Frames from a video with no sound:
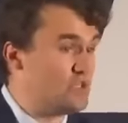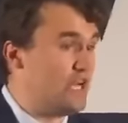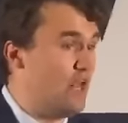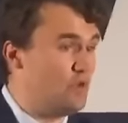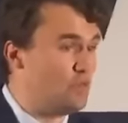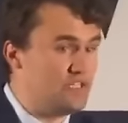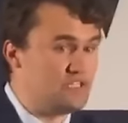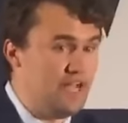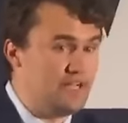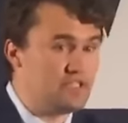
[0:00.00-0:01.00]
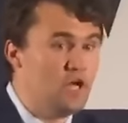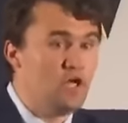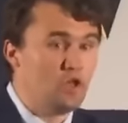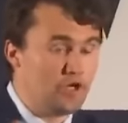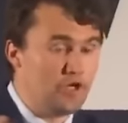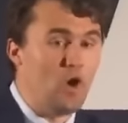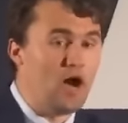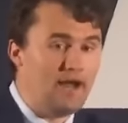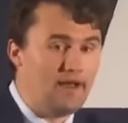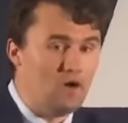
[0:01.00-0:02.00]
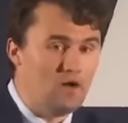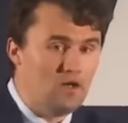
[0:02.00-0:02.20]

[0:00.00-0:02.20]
solid red states. Look at Ohio.